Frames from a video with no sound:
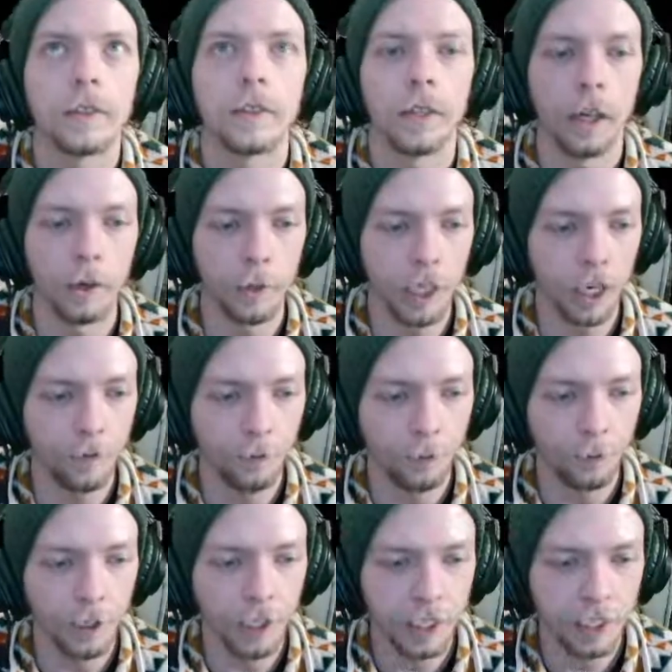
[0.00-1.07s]
Oh, we got
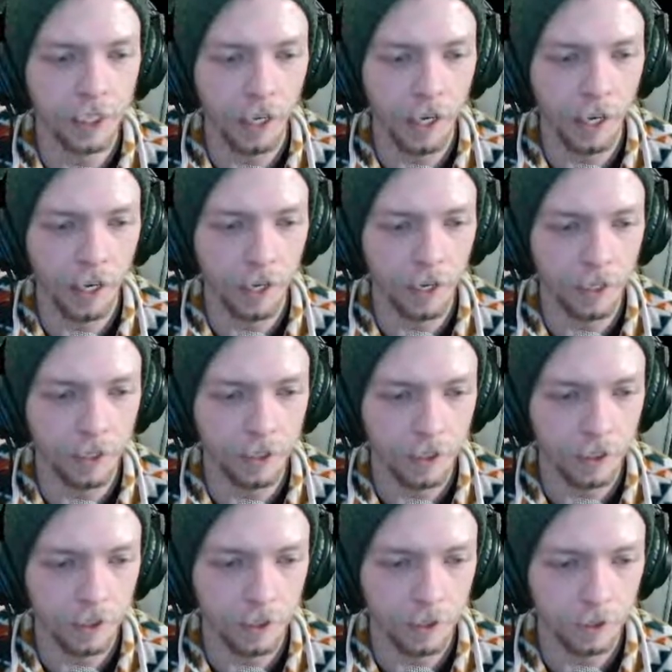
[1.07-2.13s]
friggin'
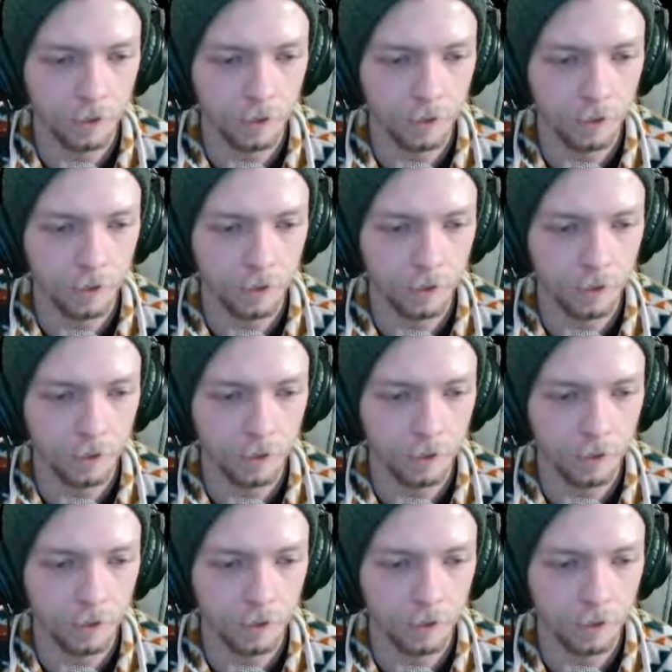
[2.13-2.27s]
ads.